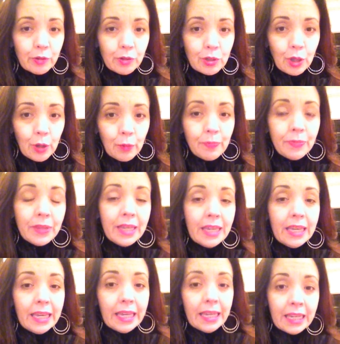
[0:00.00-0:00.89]
So
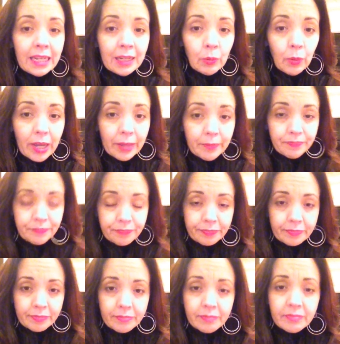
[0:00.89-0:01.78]
anyway,
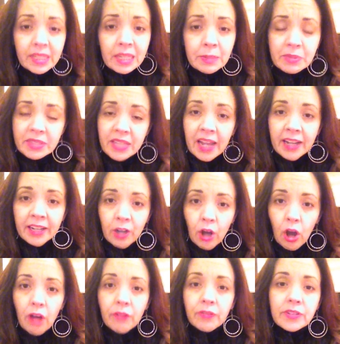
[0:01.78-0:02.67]
I'm signing
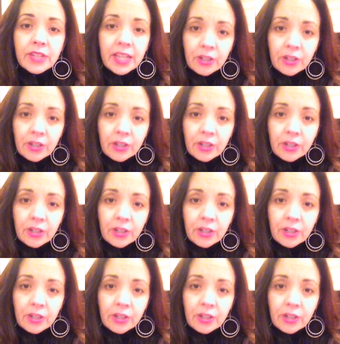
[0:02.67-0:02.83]
off.